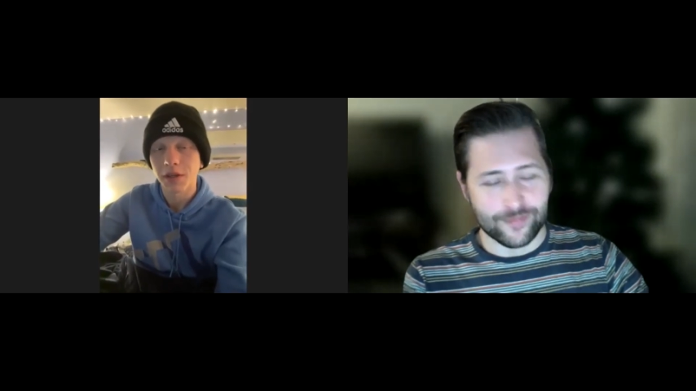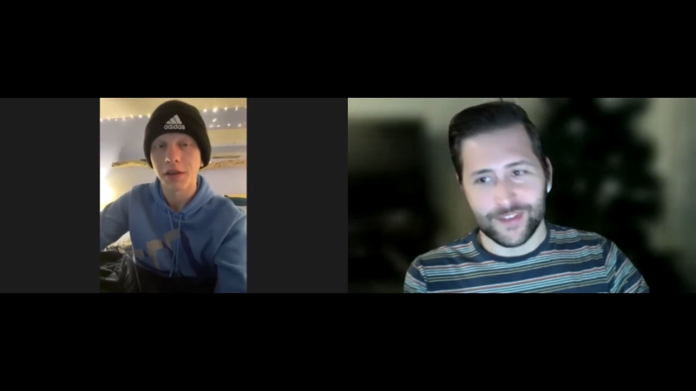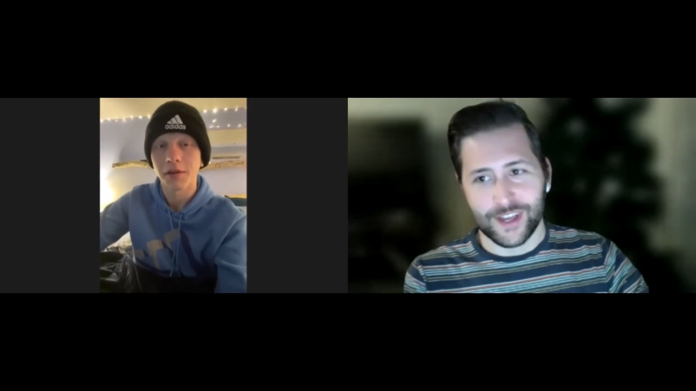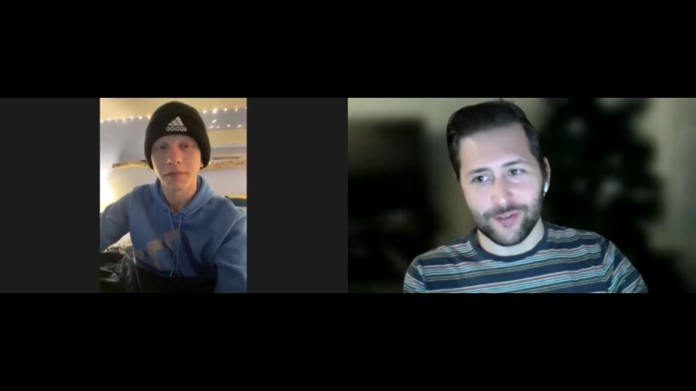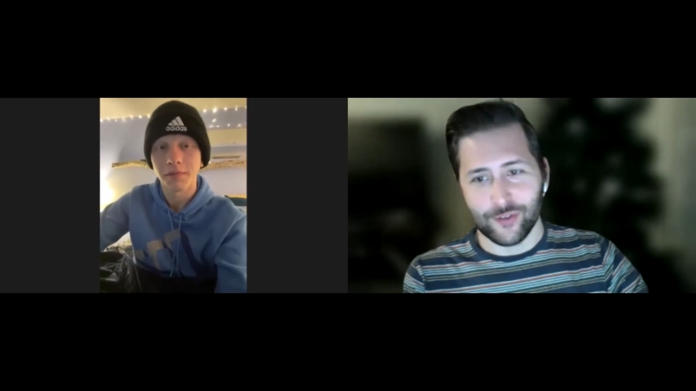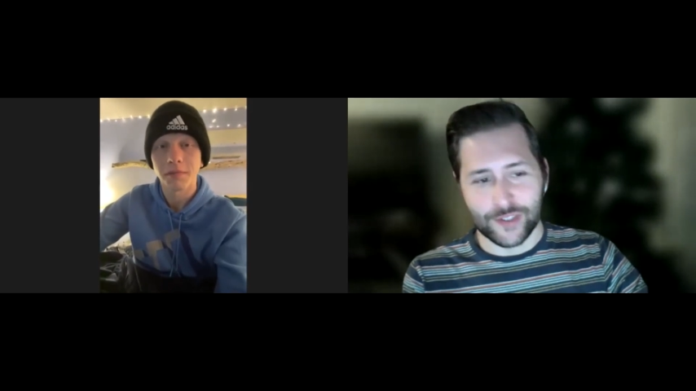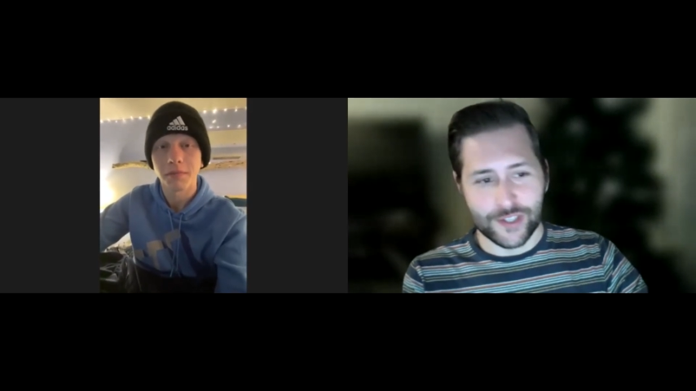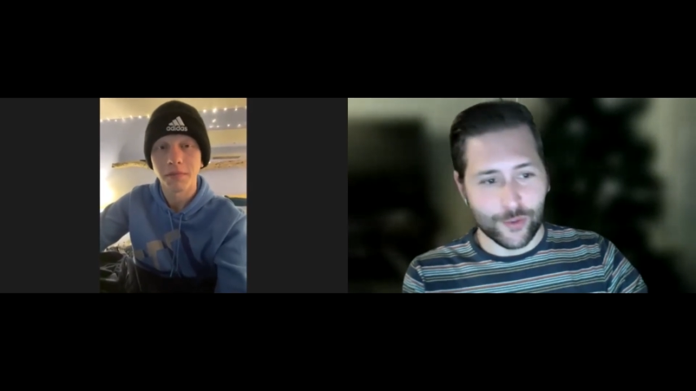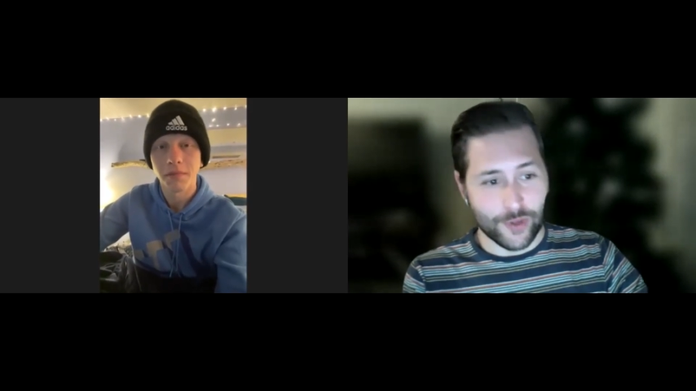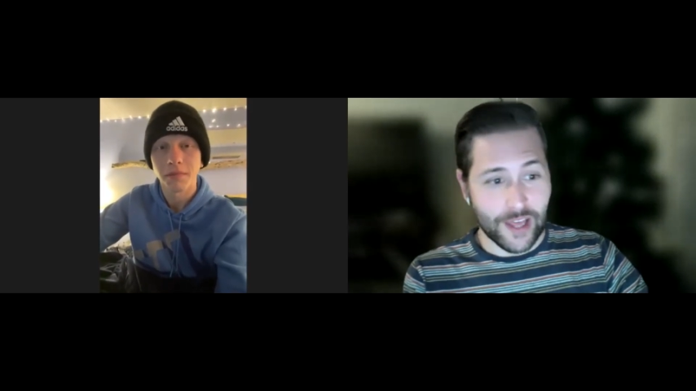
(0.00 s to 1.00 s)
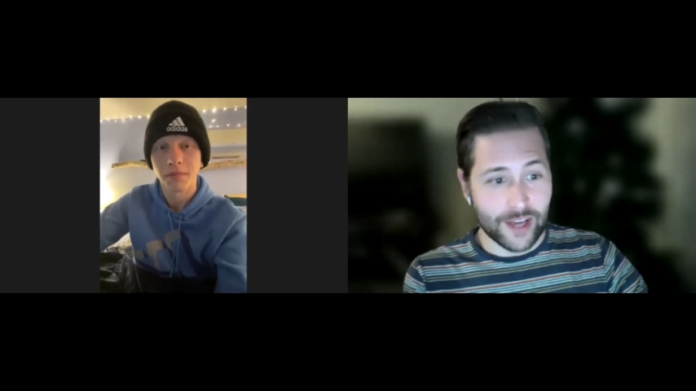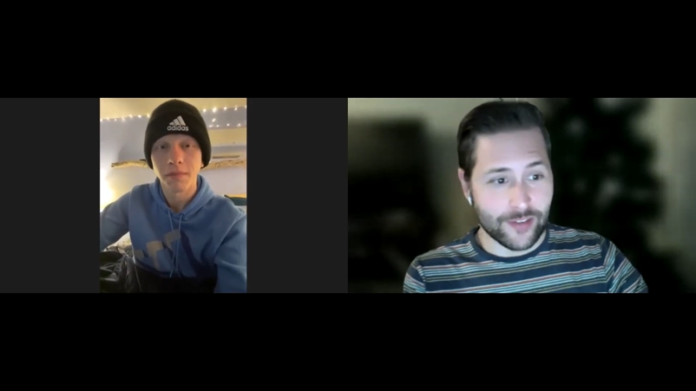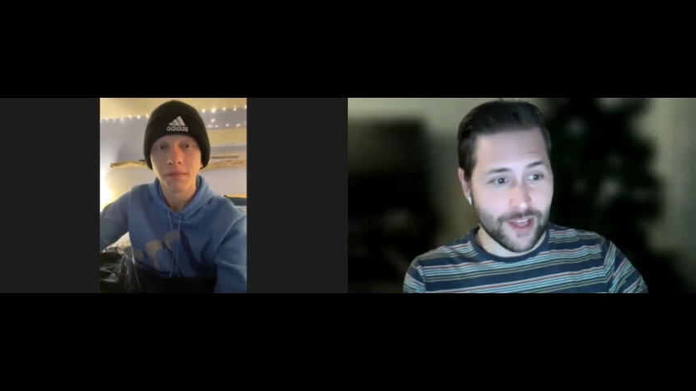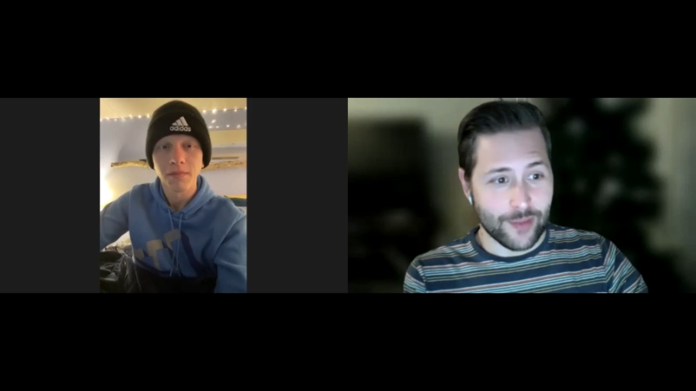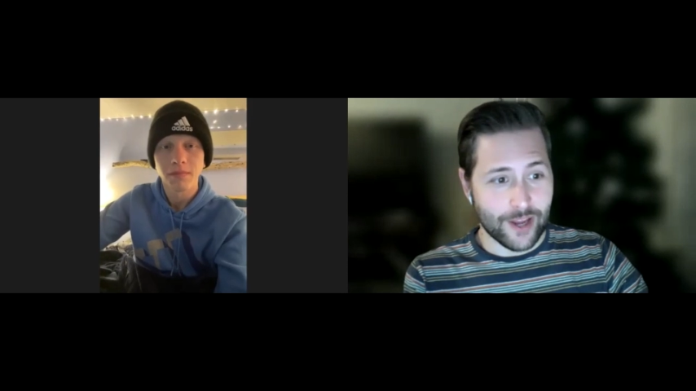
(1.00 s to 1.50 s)
Speaker 1: kind of looked into a lot of
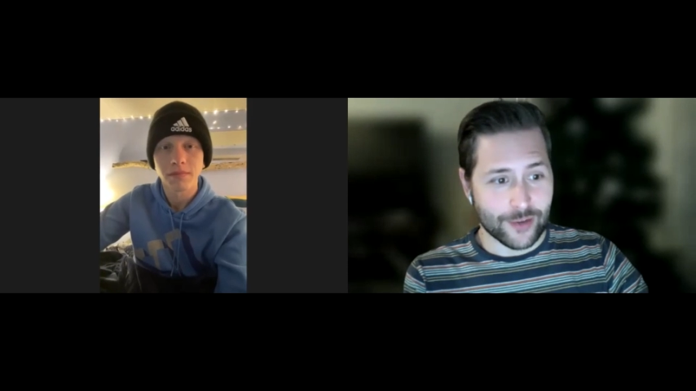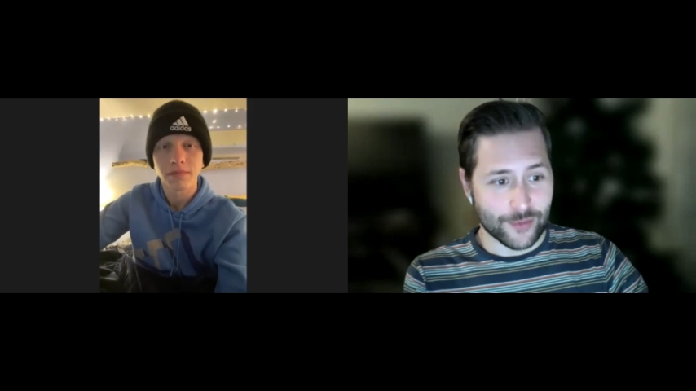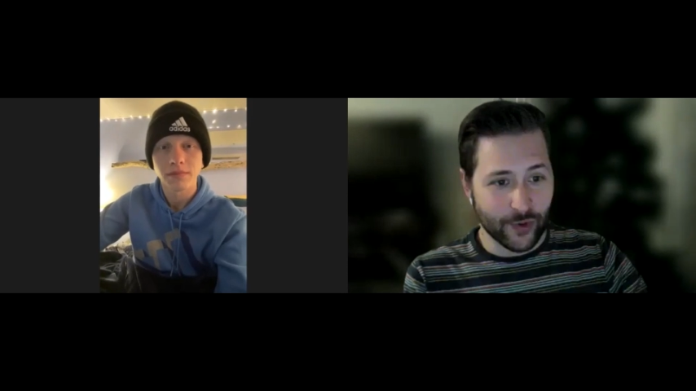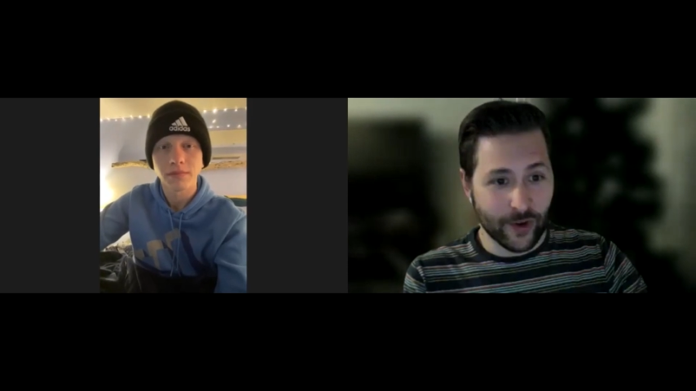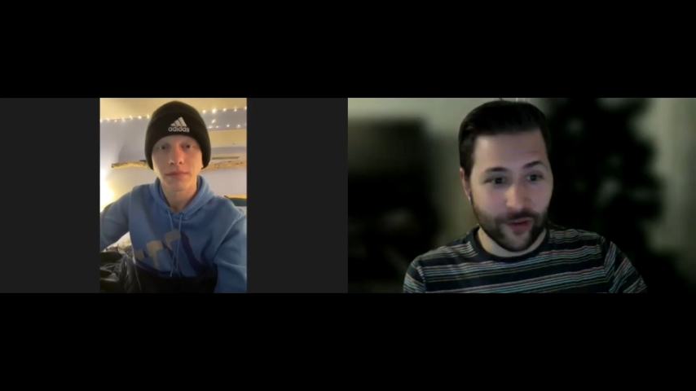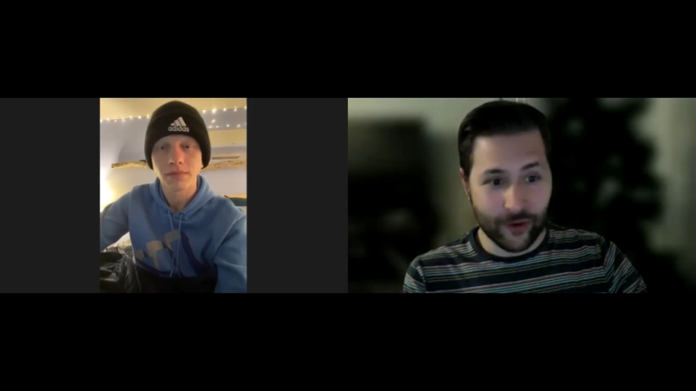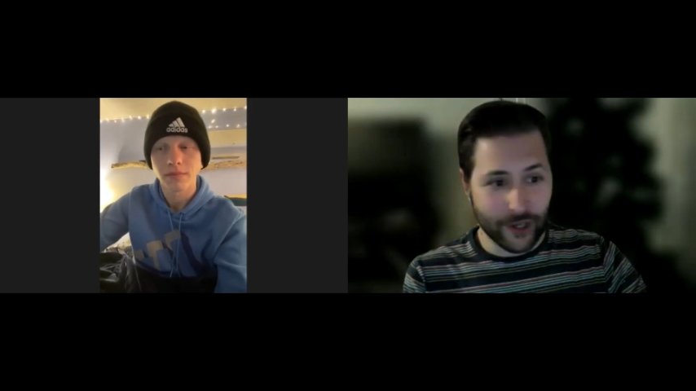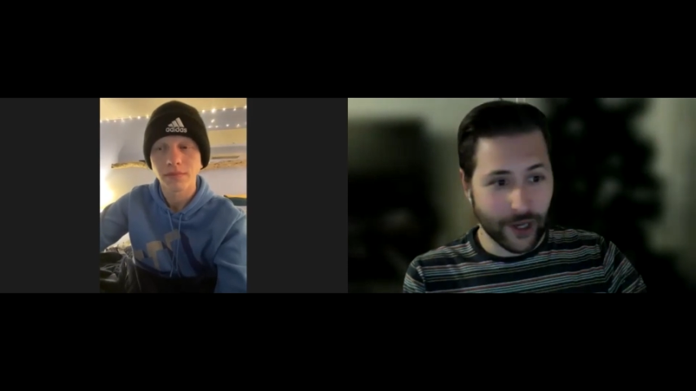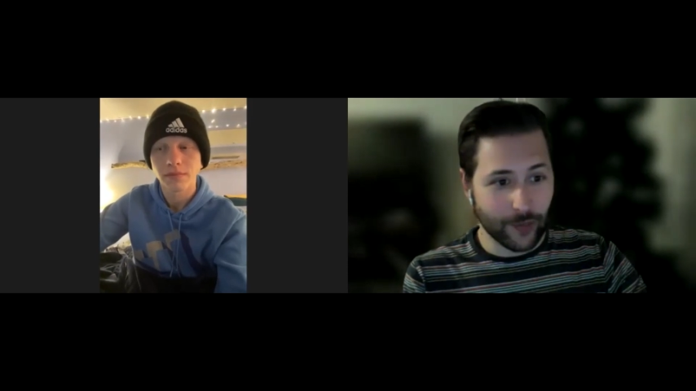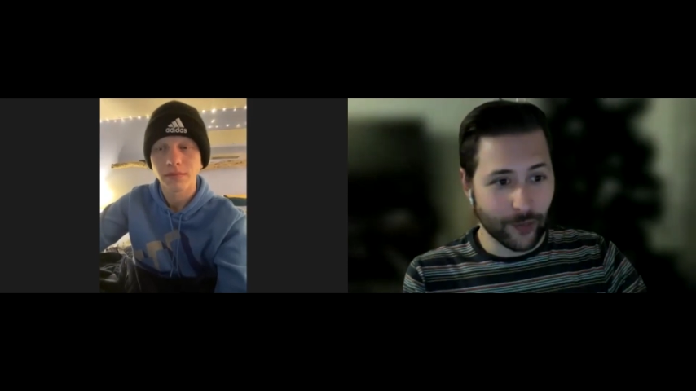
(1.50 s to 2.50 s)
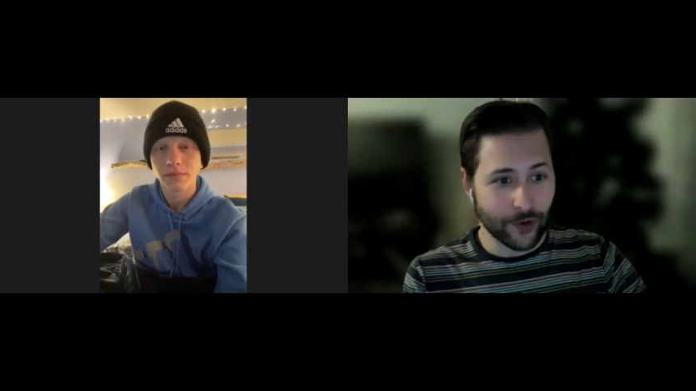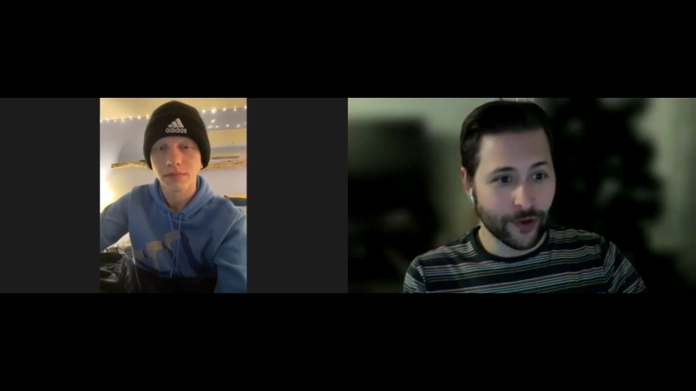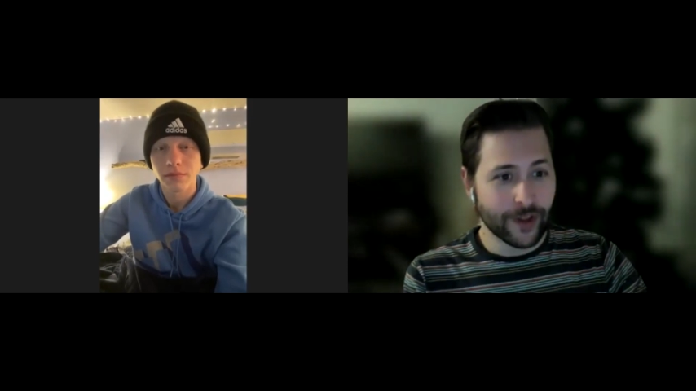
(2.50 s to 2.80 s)
linebackers. We've offered a couple.